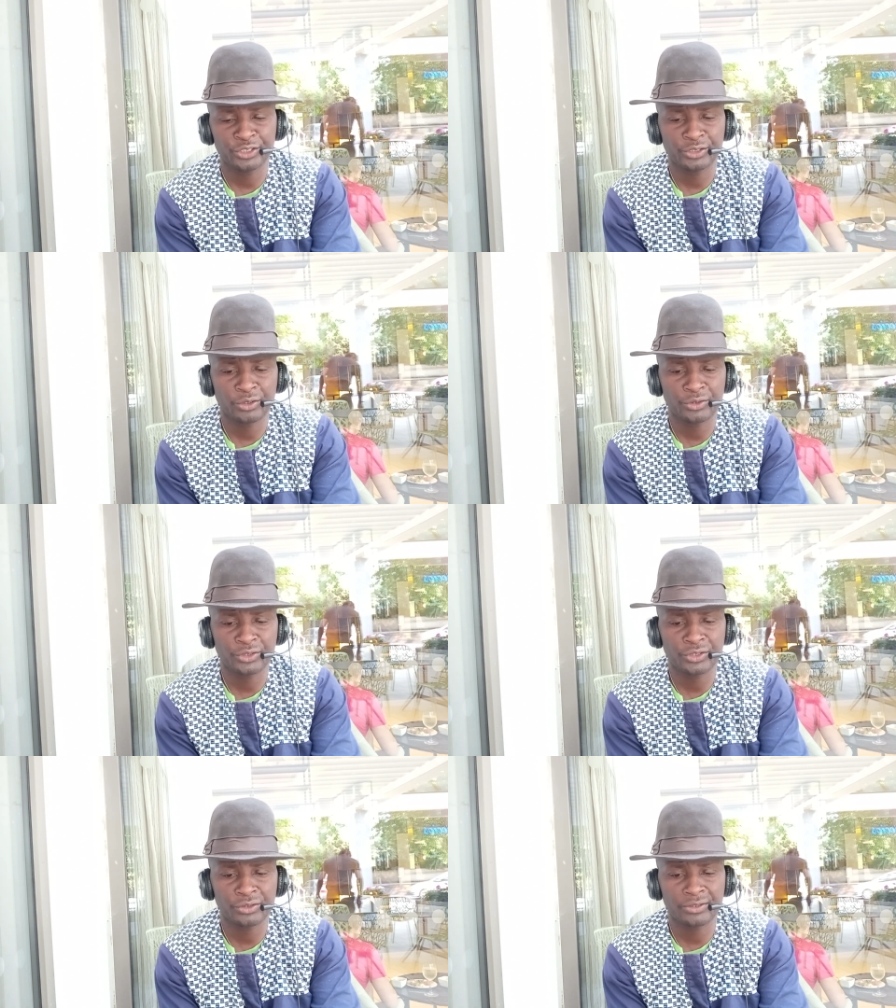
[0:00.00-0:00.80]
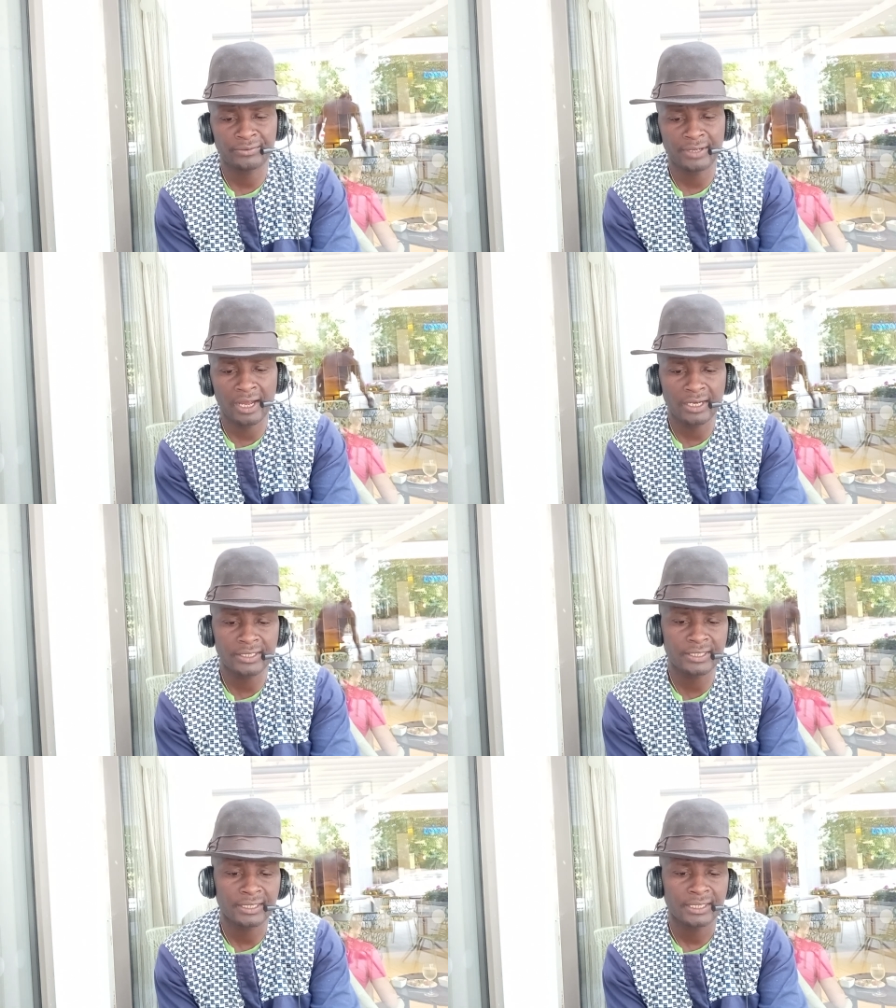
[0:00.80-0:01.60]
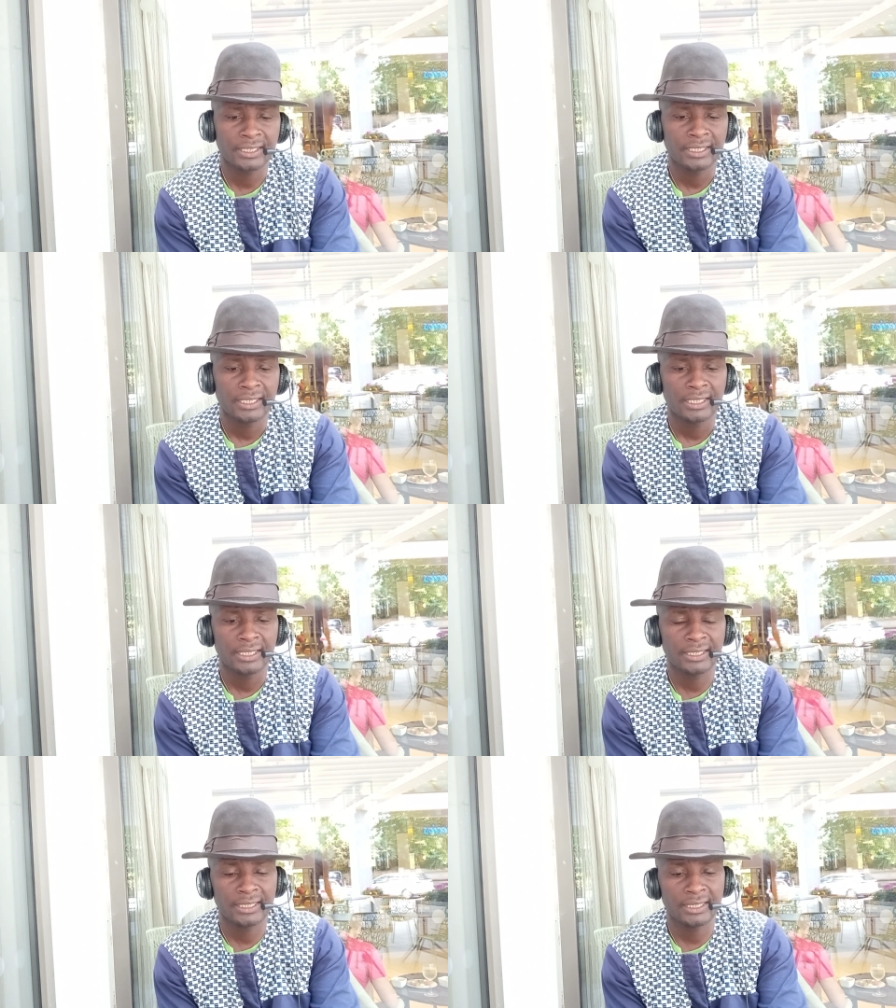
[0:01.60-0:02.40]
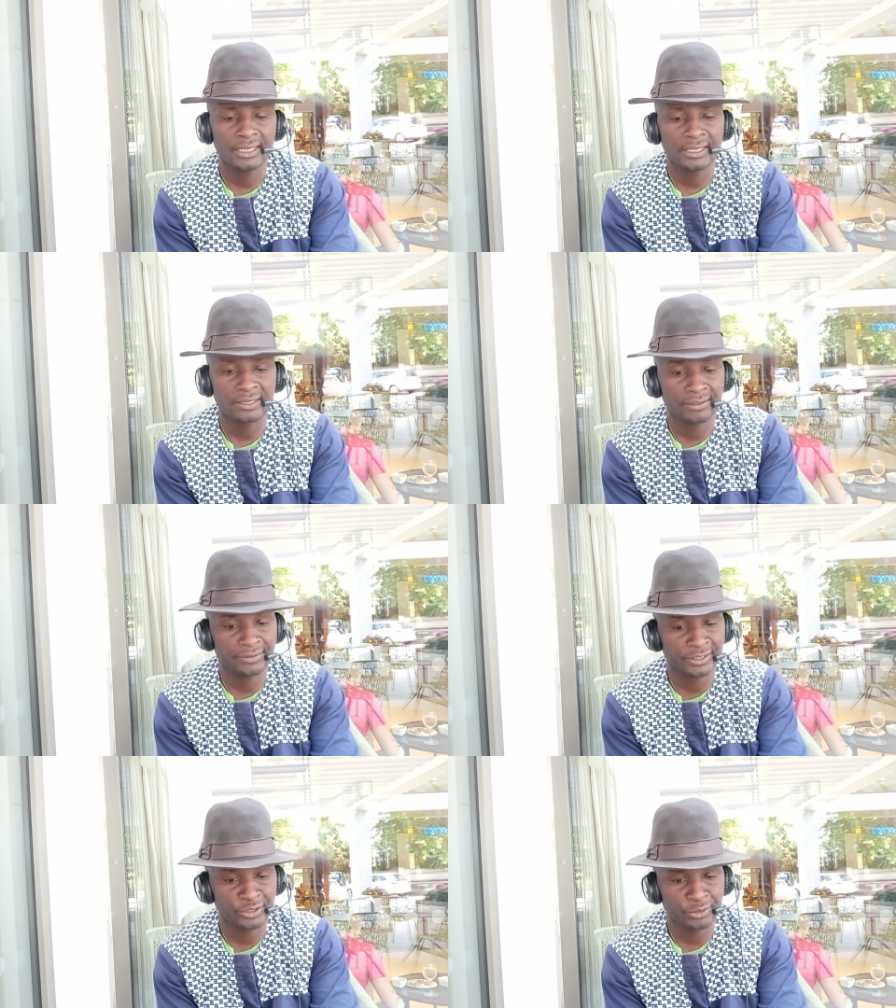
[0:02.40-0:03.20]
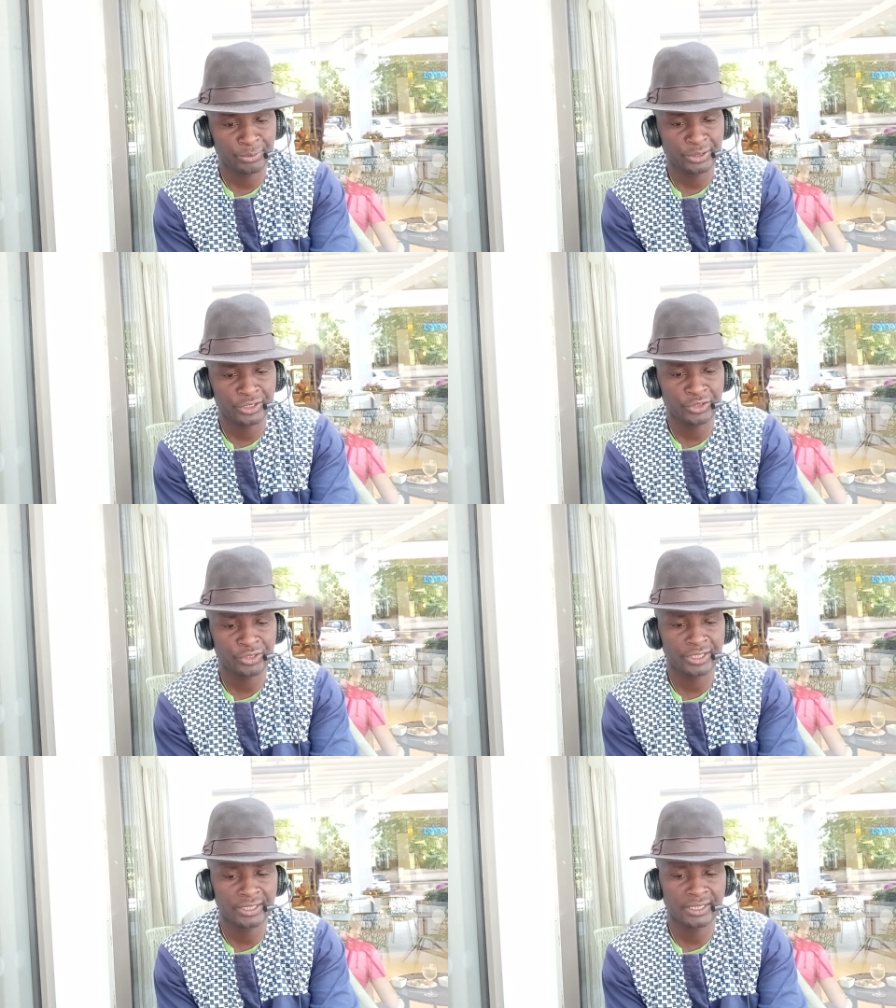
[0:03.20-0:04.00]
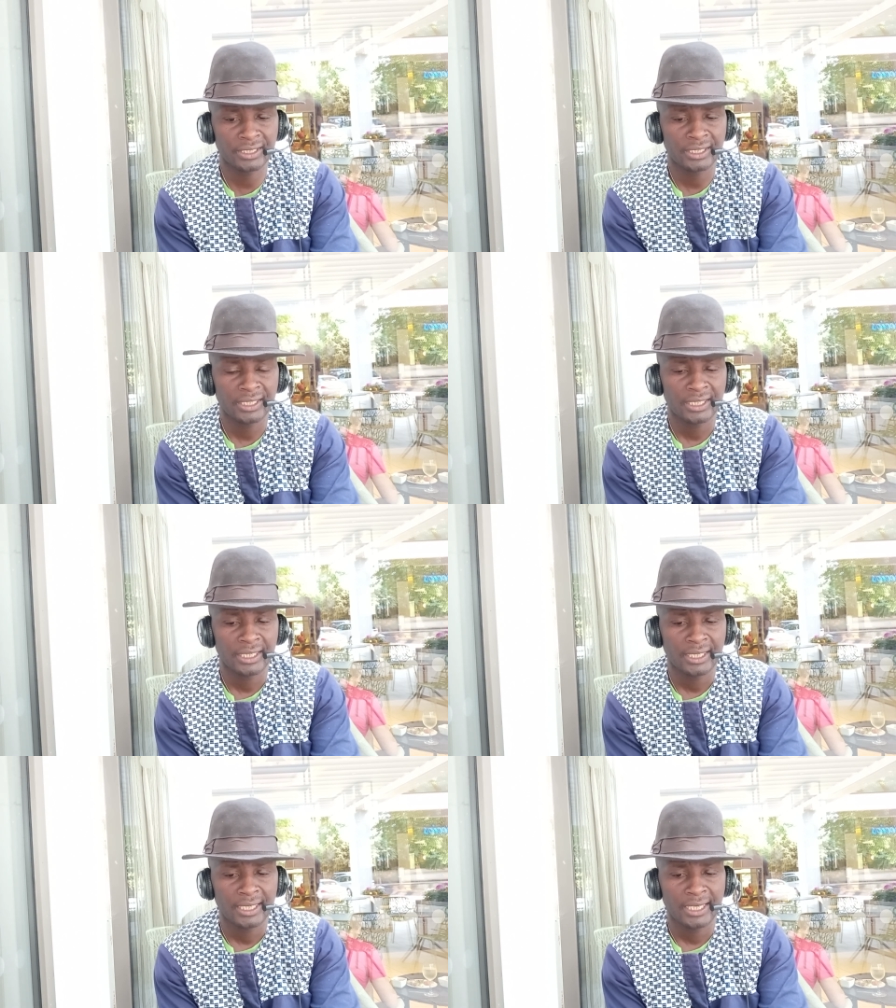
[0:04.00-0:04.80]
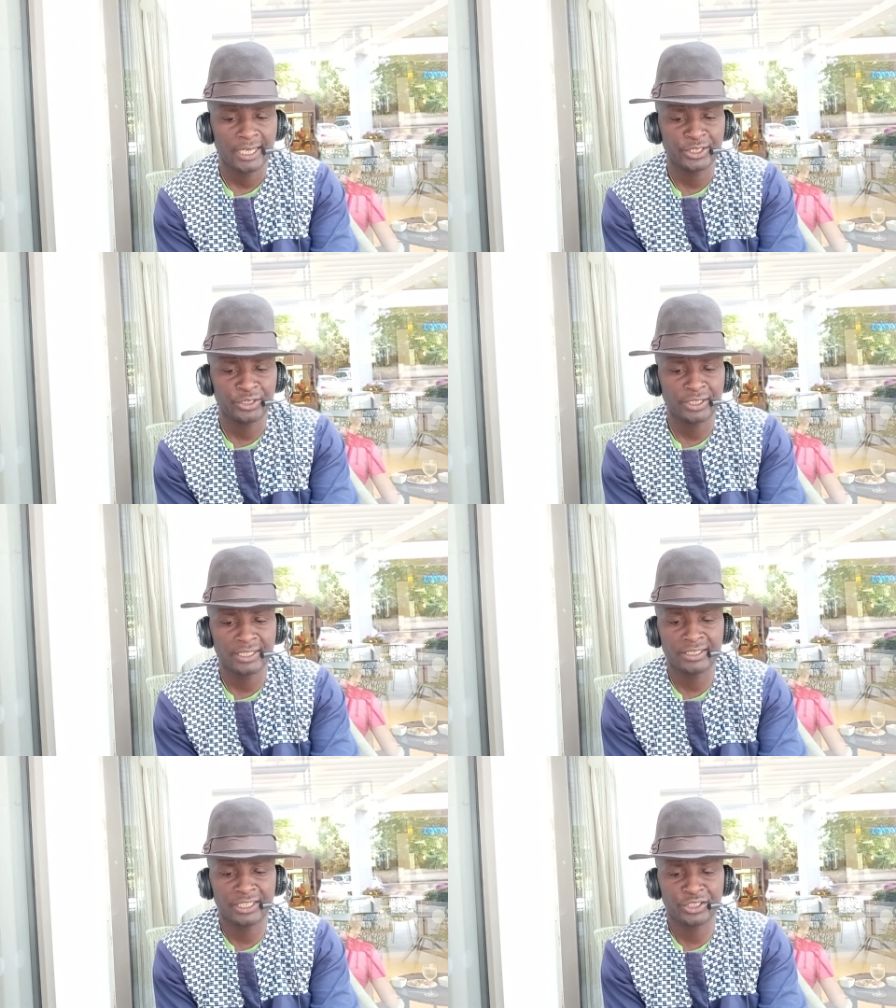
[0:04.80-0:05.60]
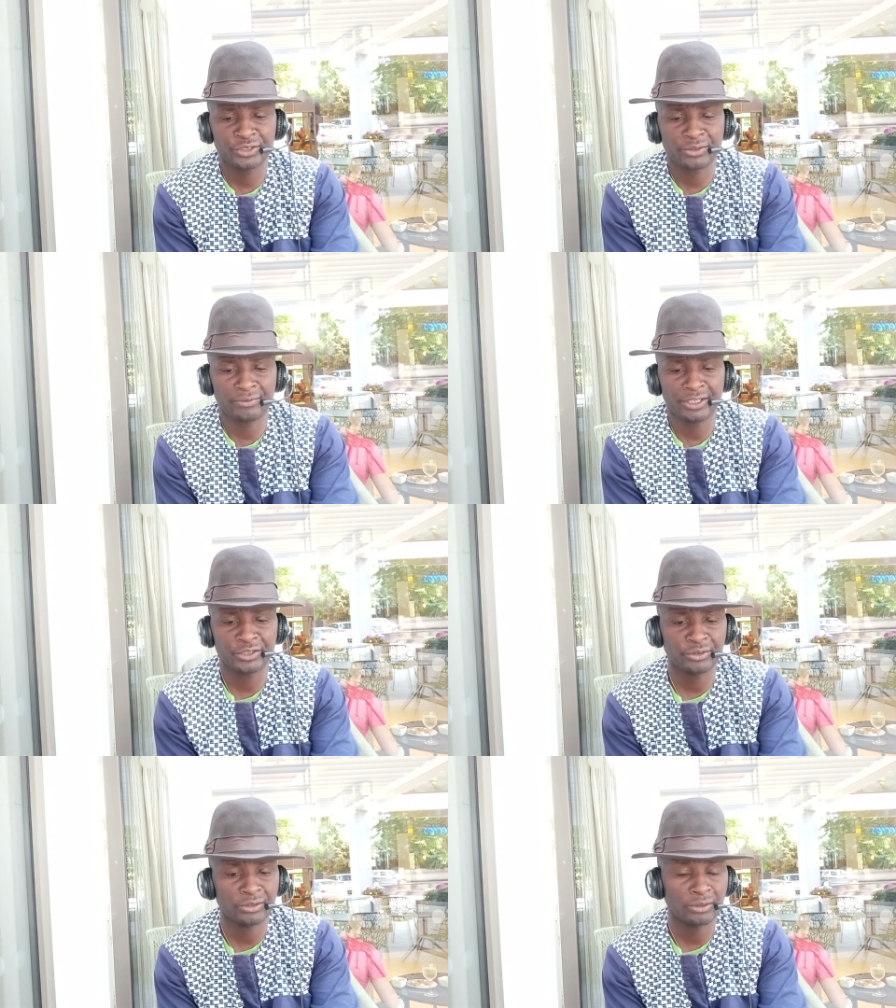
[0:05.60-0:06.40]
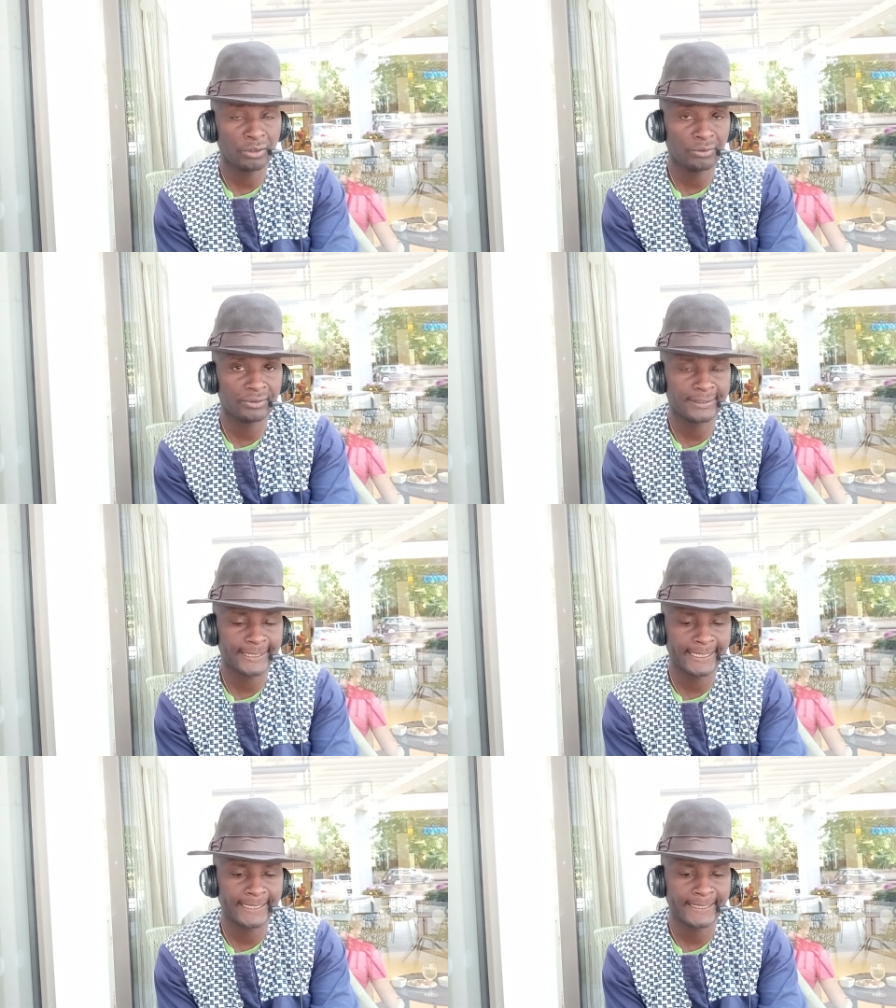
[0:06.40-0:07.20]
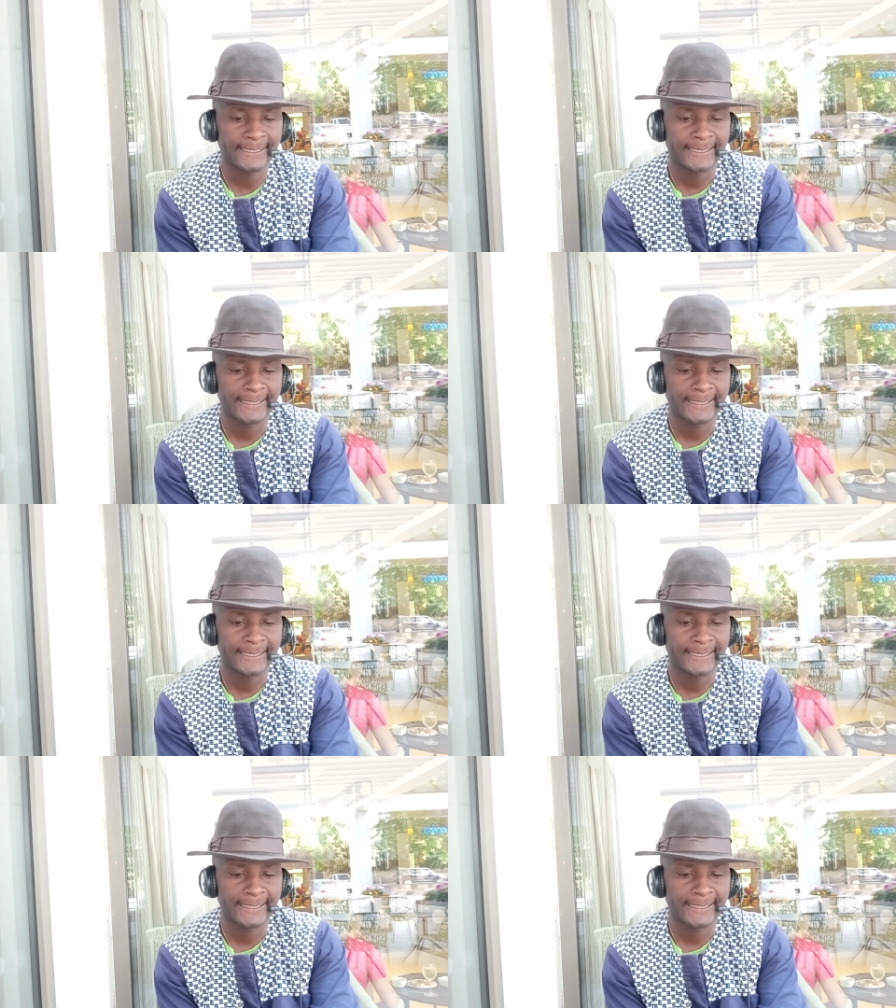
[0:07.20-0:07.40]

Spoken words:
Constitutive Act, the East African Community Treaty, and the United Nations Convention on the Law of the Sea,